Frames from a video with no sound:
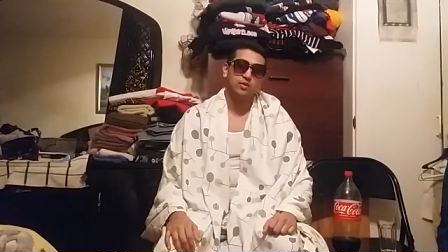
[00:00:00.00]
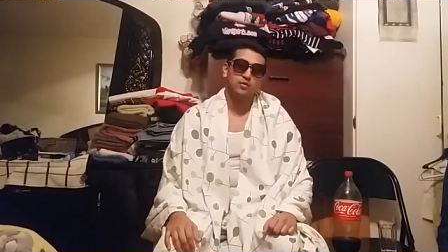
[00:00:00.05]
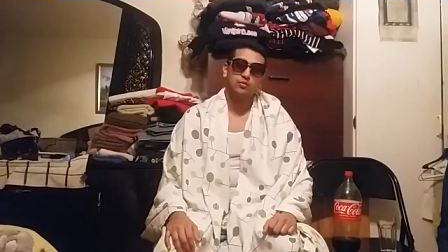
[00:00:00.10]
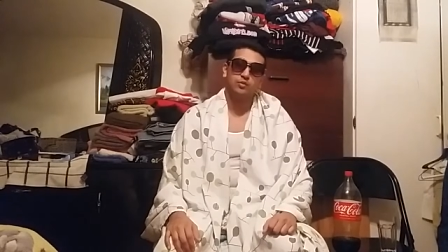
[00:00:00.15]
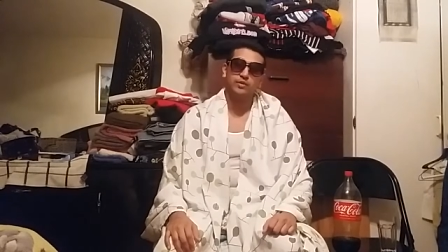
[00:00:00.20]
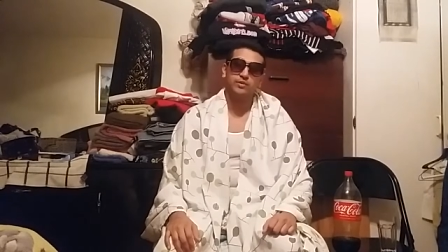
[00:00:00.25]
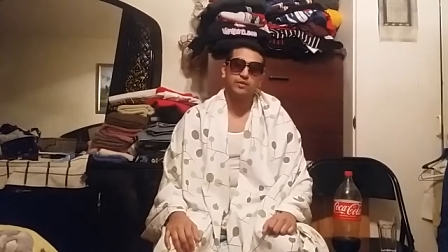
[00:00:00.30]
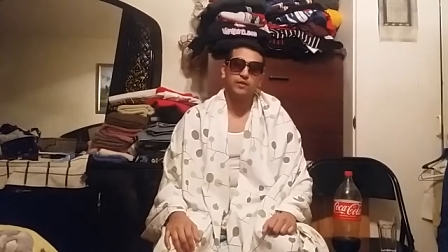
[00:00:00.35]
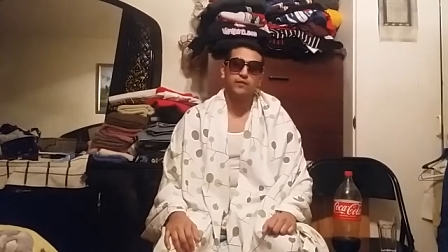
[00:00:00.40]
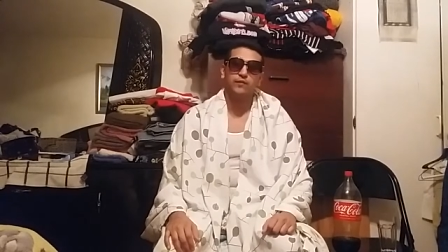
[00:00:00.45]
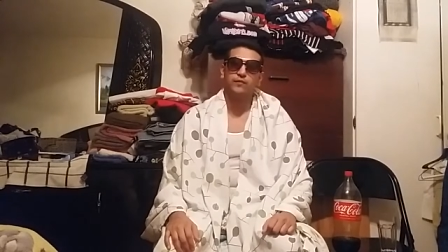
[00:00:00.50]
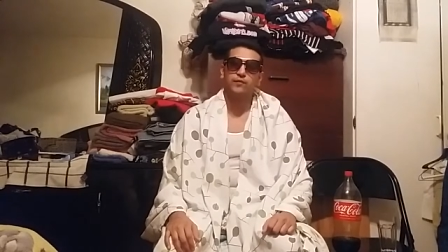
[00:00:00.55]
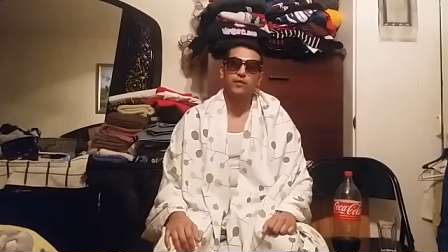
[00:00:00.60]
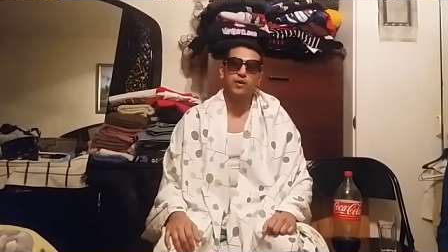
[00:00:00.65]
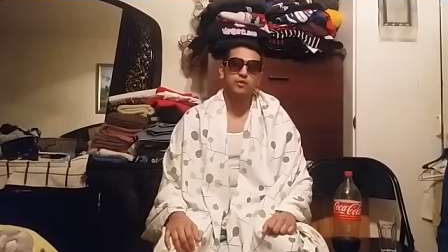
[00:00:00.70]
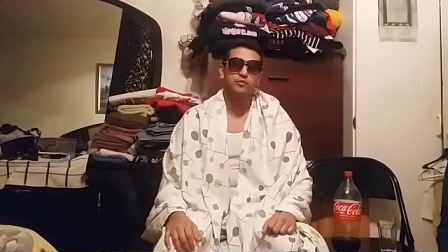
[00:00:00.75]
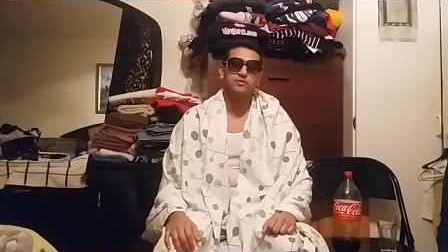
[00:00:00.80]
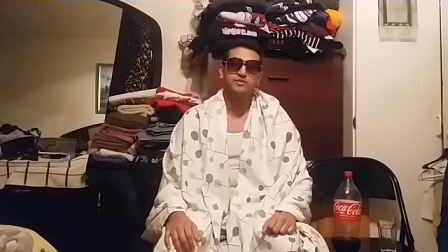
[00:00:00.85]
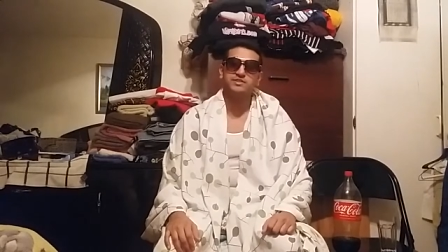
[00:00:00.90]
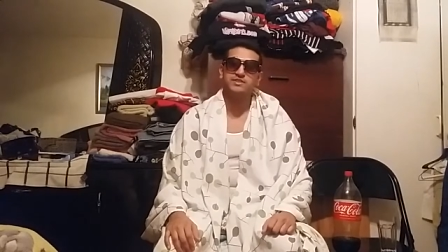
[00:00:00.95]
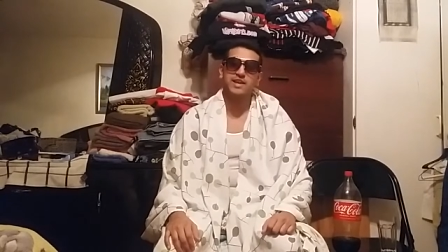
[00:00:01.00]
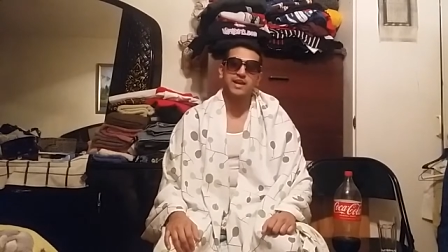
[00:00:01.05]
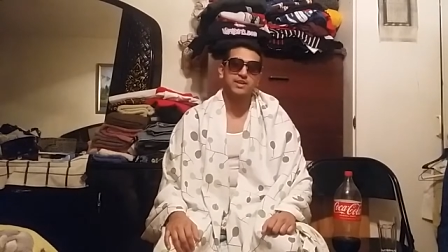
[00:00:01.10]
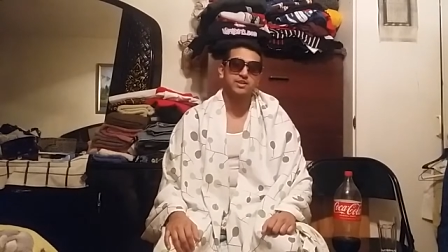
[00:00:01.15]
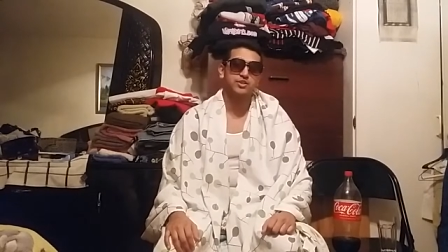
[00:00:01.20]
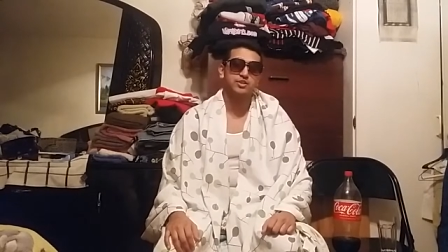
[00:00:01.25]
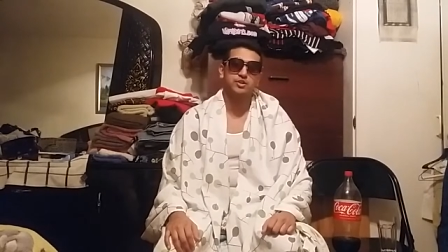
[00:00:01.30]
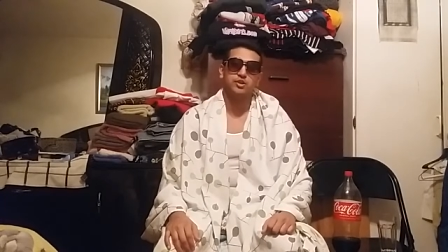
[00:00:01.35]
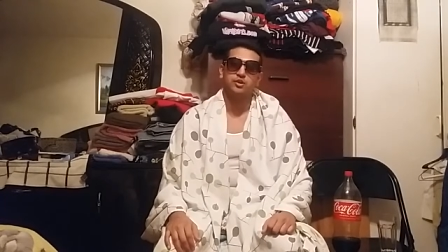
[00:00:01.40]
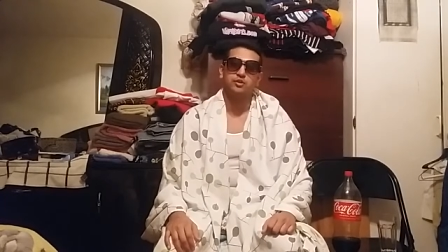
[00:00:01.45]
What the fuck was that
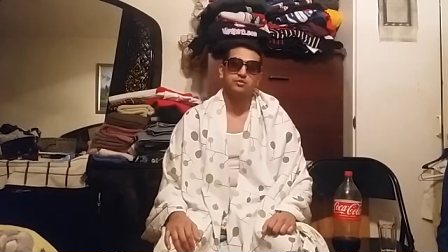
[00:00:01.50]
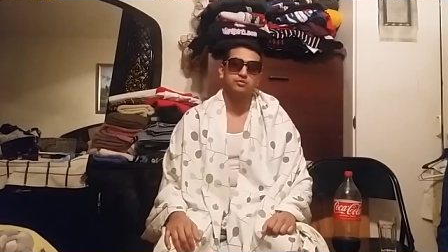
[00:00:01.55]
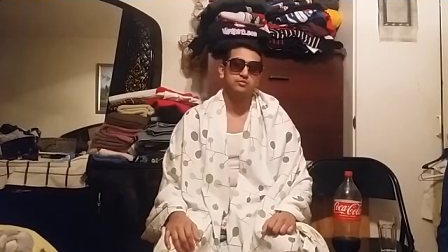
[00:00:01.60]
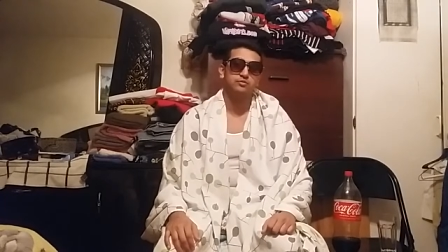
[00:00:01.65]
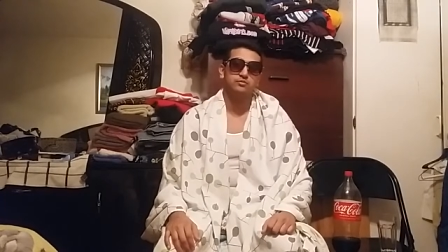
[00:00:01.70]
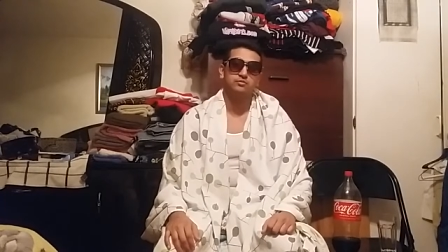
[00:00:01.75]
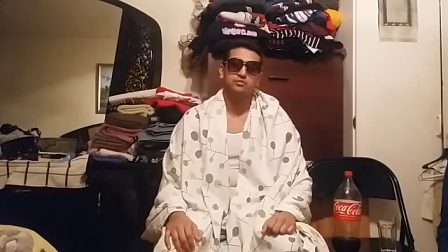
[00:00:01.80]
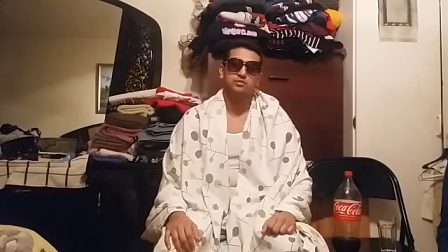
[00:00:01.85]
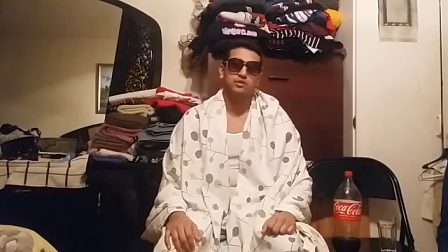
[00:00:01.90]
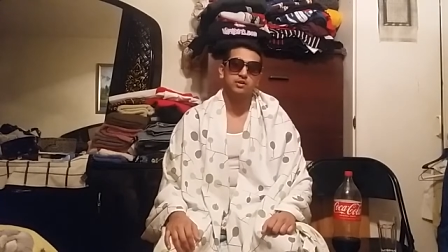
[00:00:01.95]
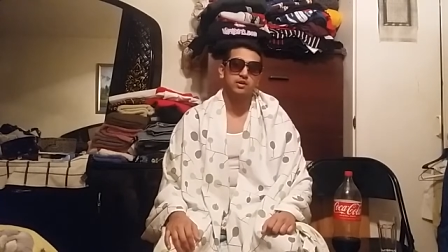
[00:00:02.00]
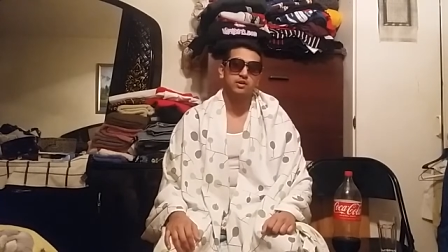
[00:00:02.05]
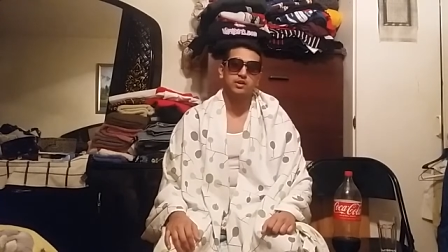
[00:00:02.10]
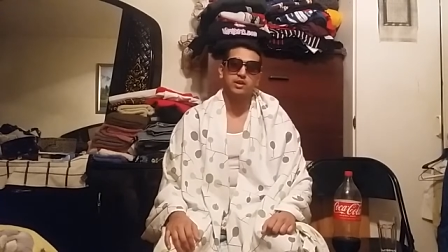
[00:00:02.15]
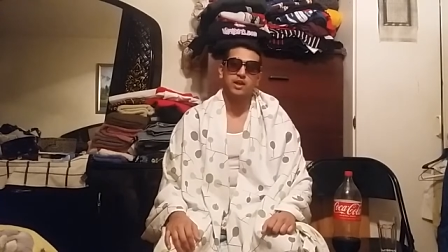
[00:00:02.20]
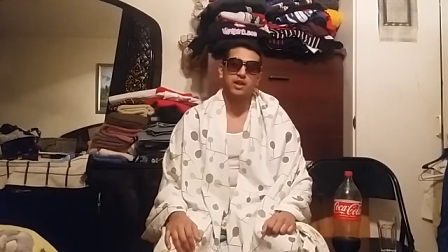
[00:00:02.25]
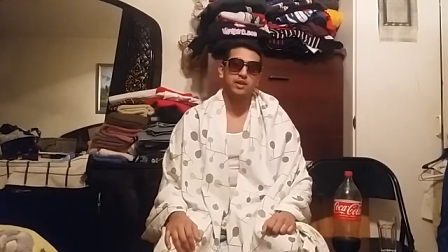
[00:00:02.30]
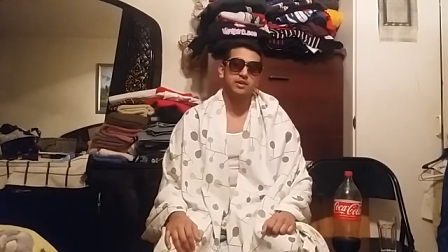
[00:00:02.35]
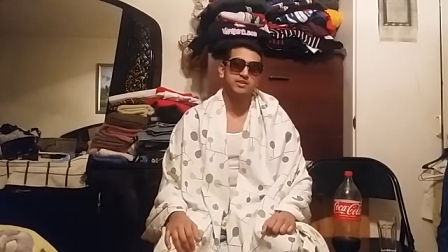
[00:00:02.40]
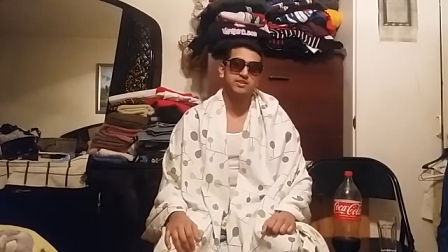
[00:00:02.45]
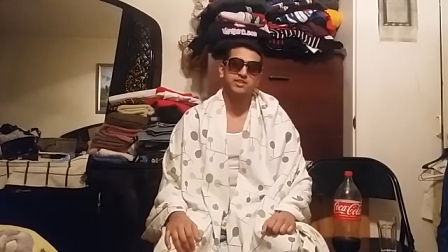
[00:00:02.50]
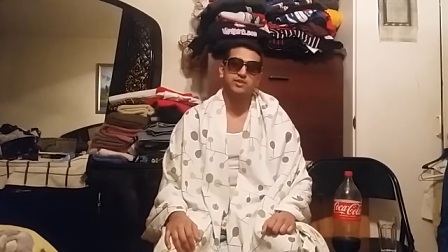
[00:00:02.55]
show? Okay,